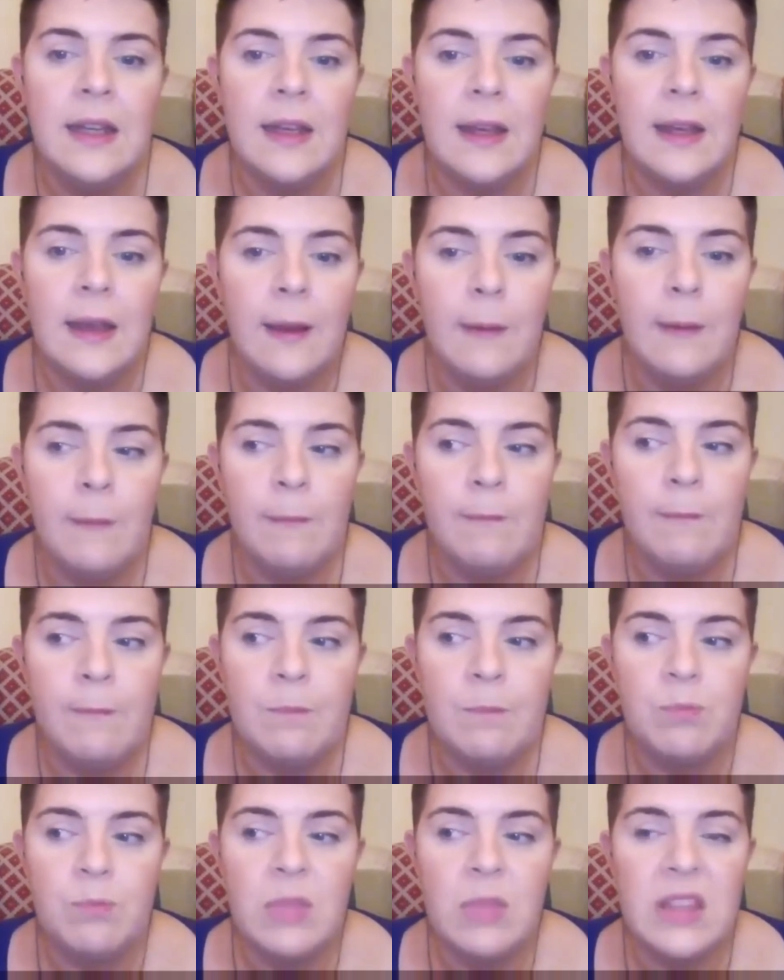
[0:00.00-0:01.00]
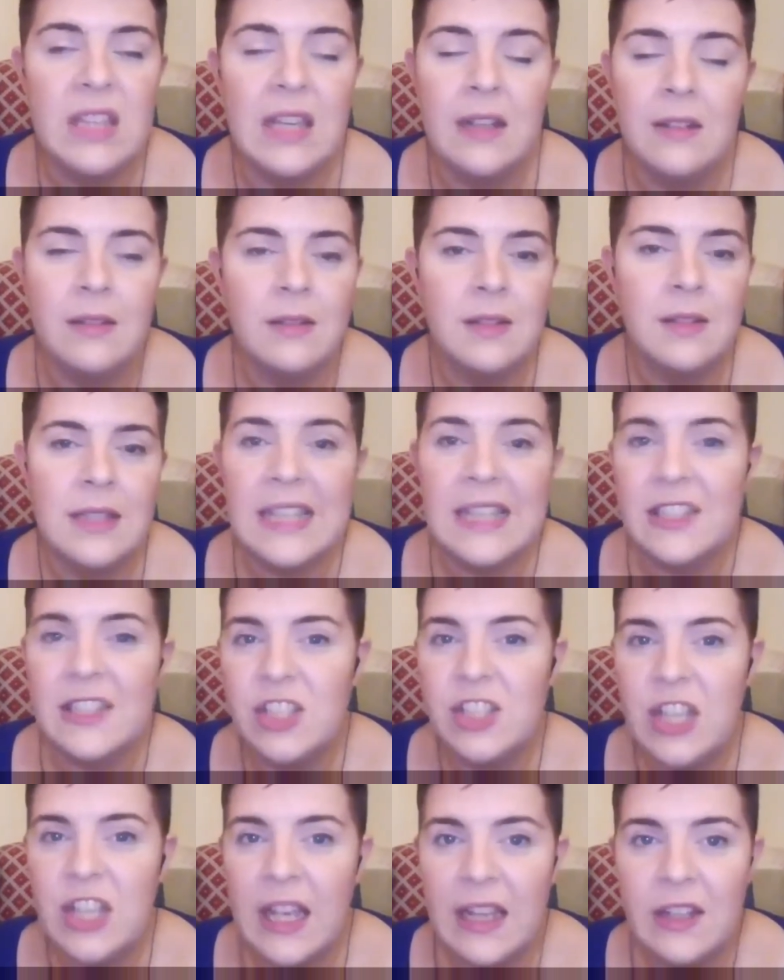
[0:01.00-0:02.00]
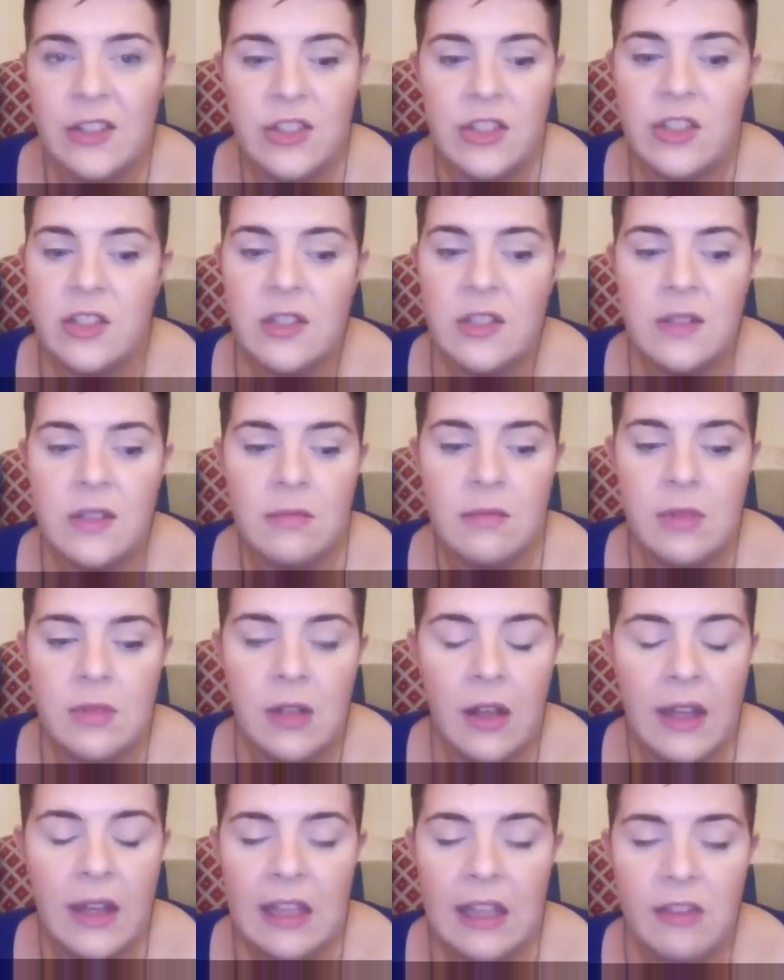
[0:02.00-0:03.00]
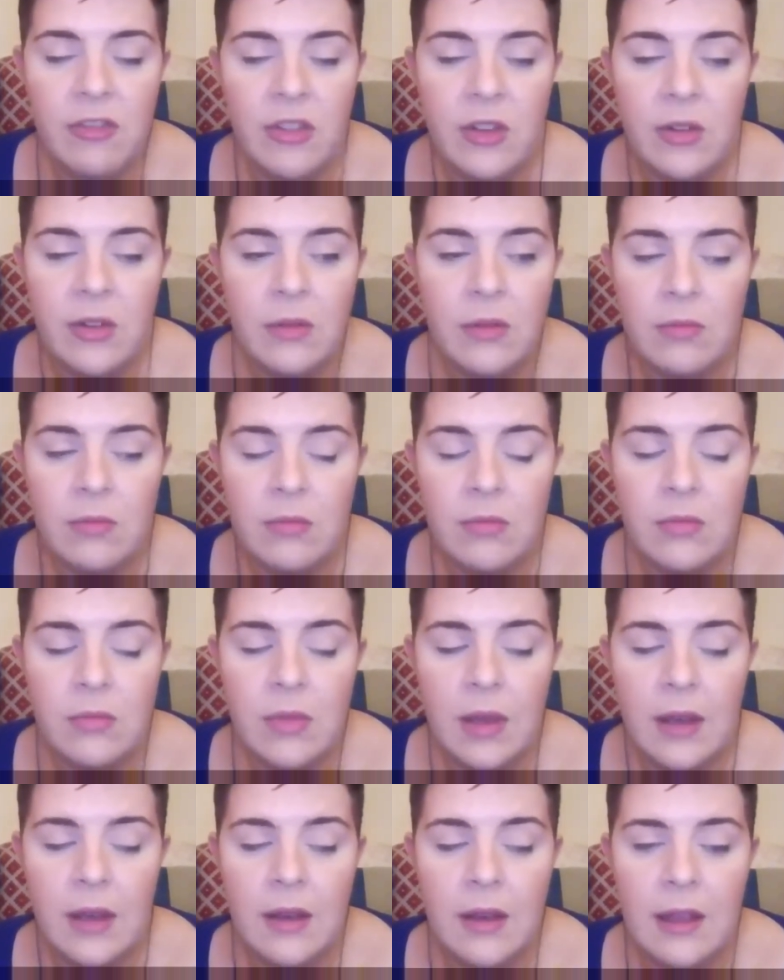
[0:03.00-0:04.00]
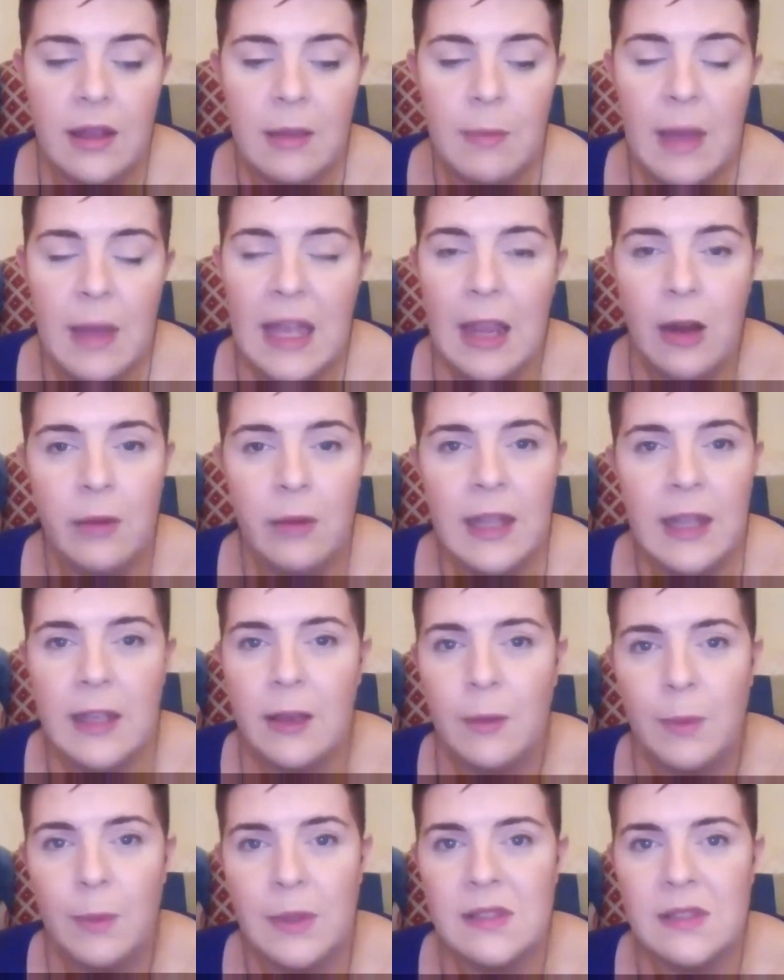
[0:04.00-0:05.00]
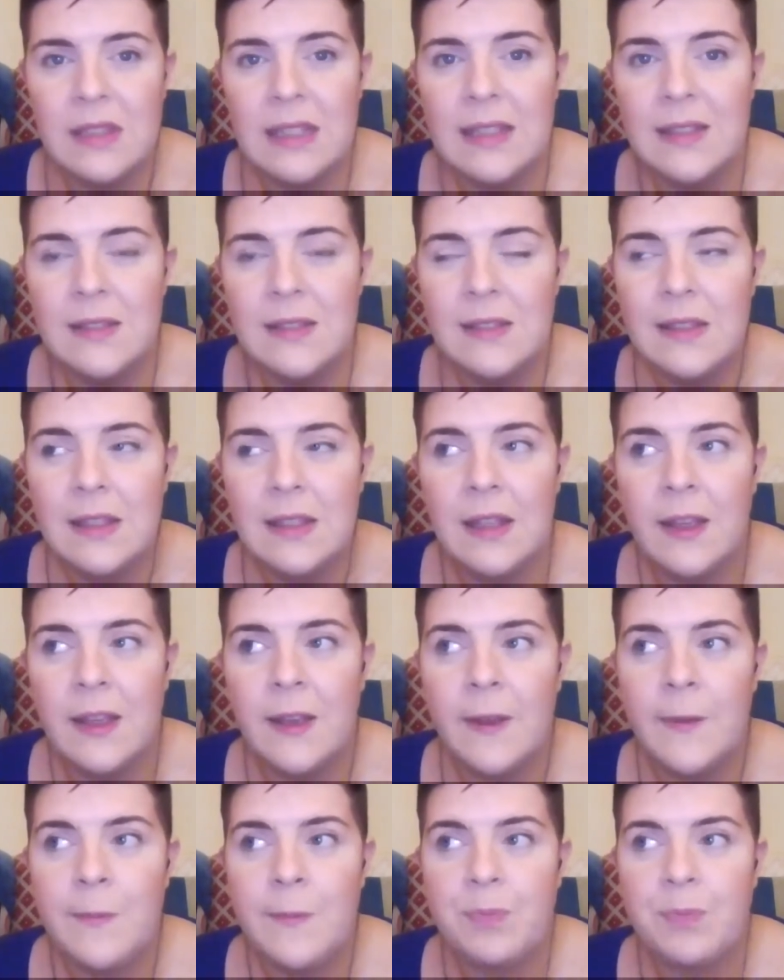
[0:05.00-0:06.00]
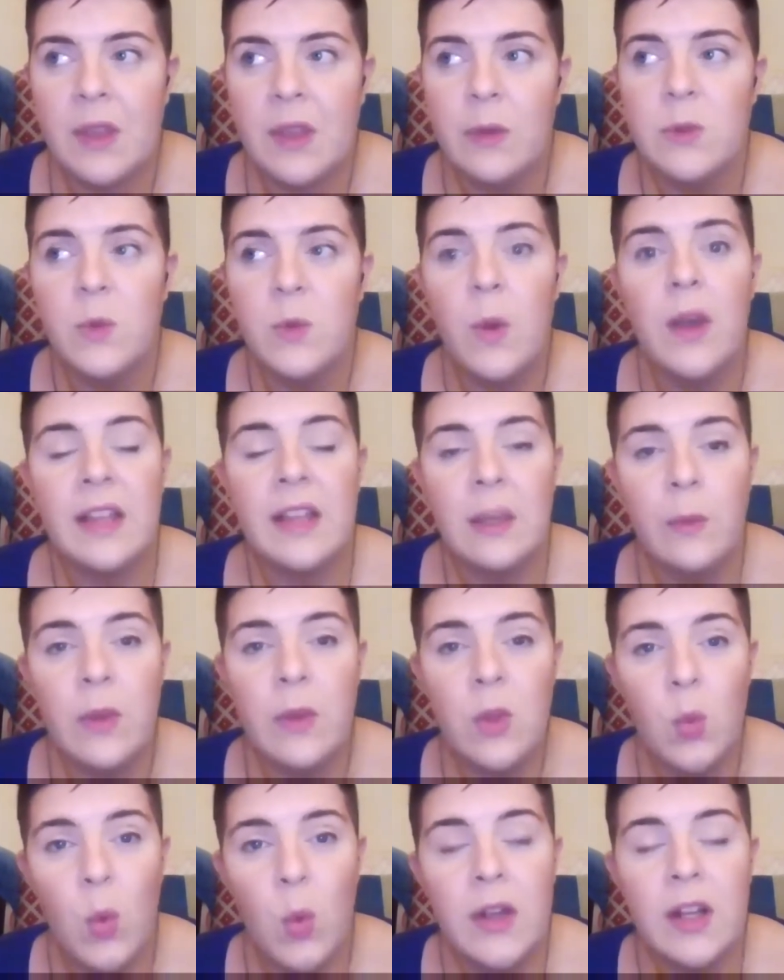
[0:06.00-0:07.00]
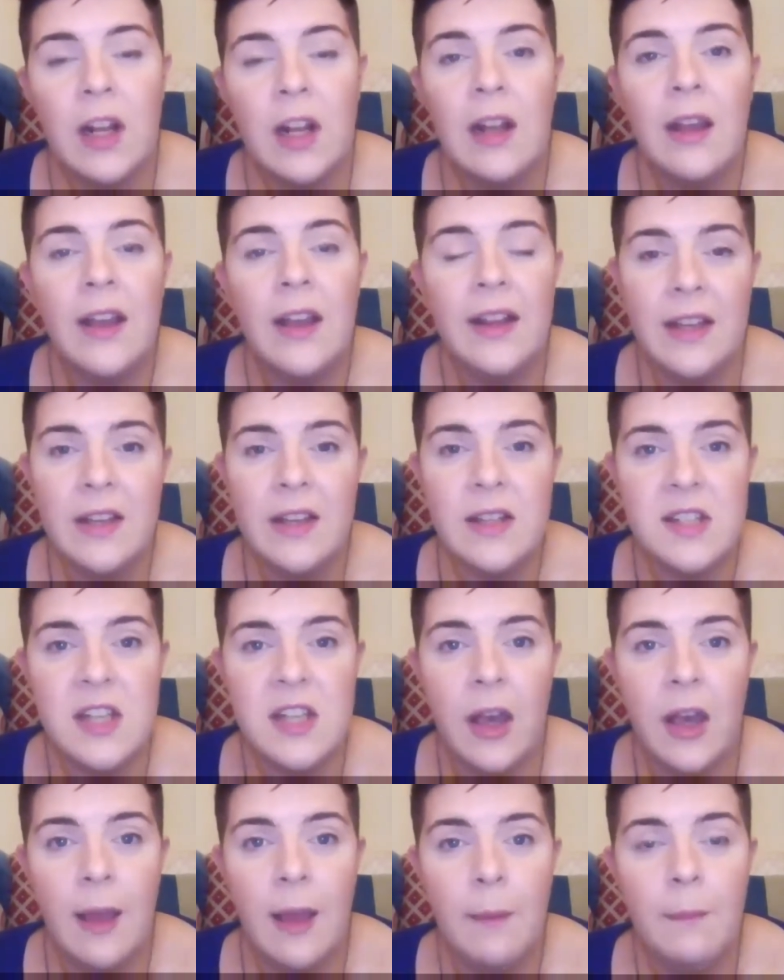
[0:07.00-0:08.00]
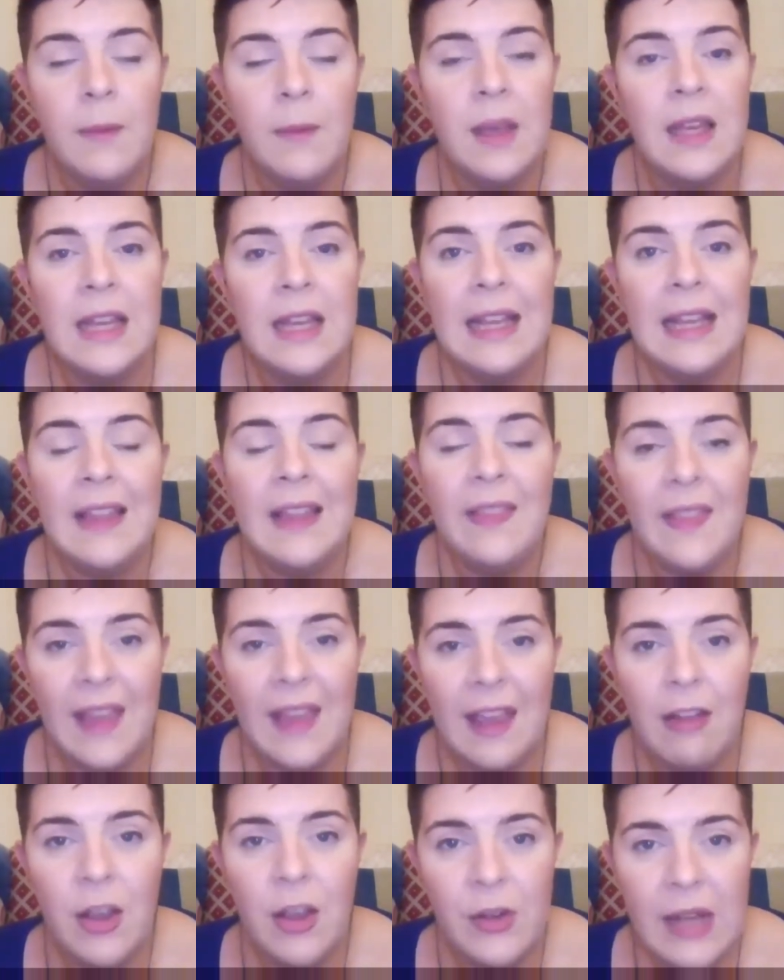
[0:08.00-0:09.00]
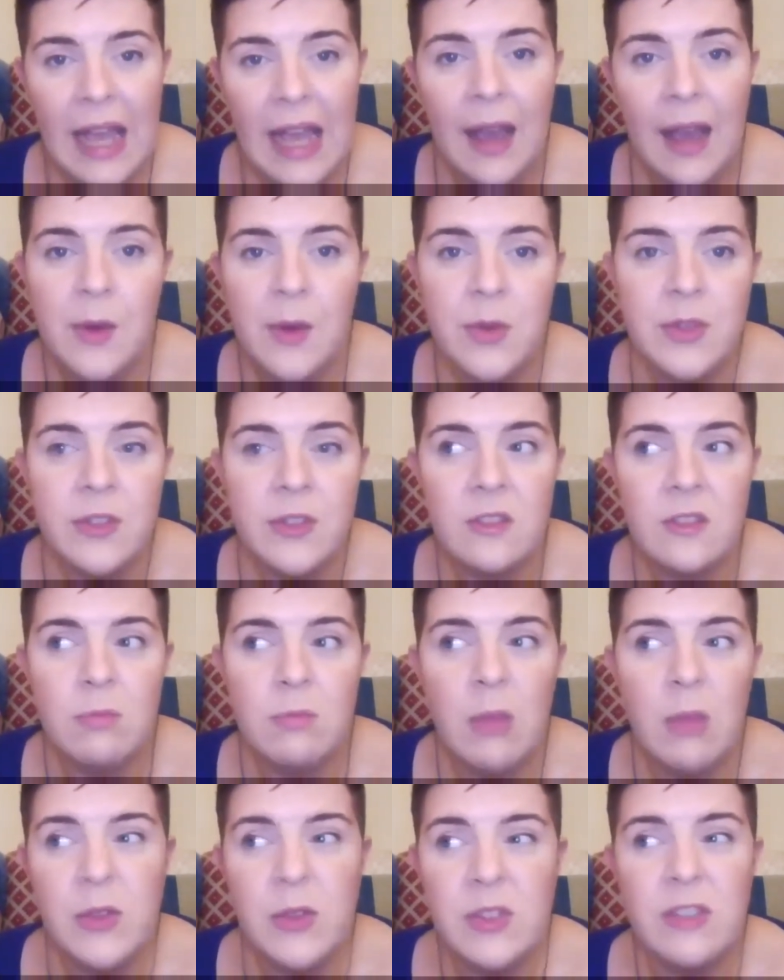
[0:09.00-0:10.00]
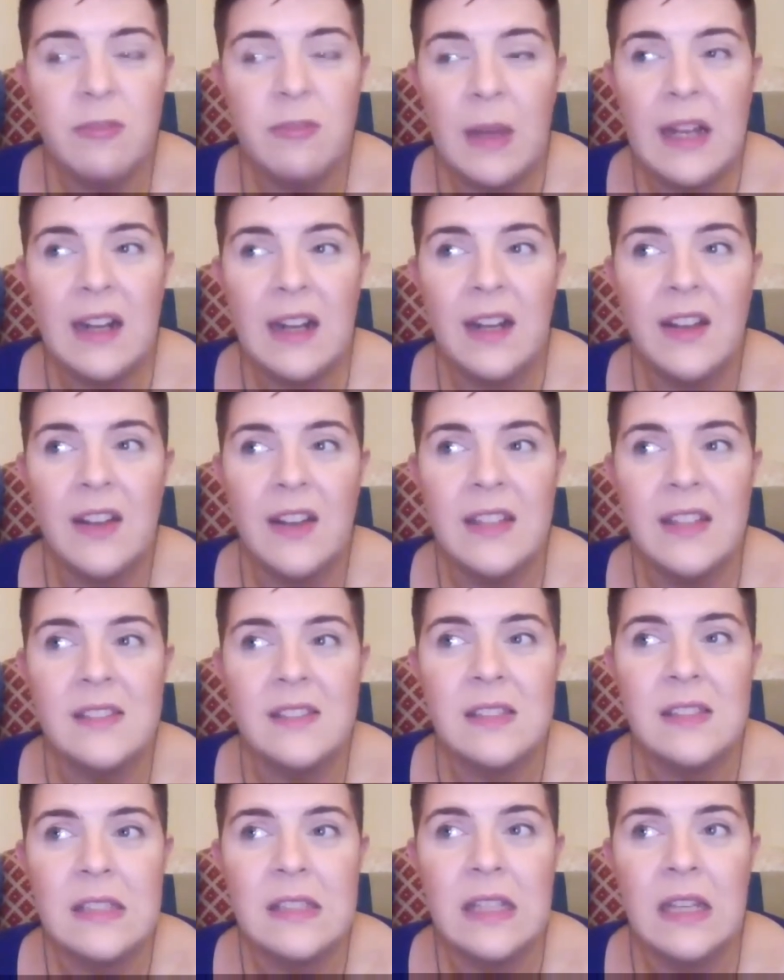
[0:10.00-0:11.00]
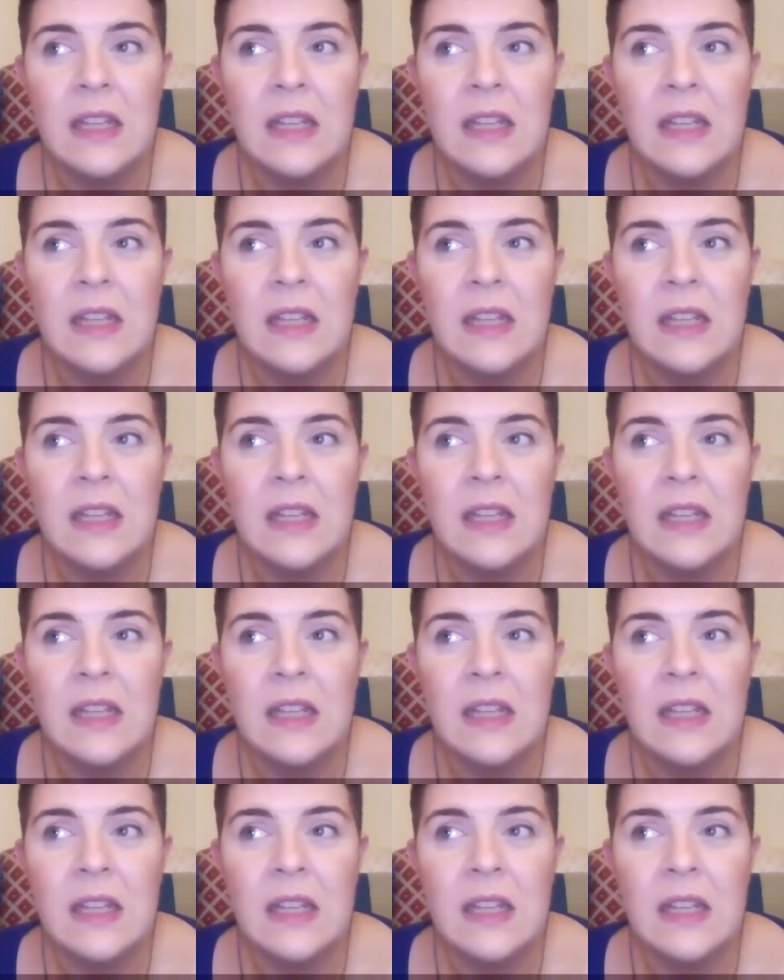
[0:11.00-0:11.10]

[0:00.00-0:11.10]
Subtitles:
But then things changed, like even in my hair and makeup business, I was working with one client at a time in their own house. Most of my clients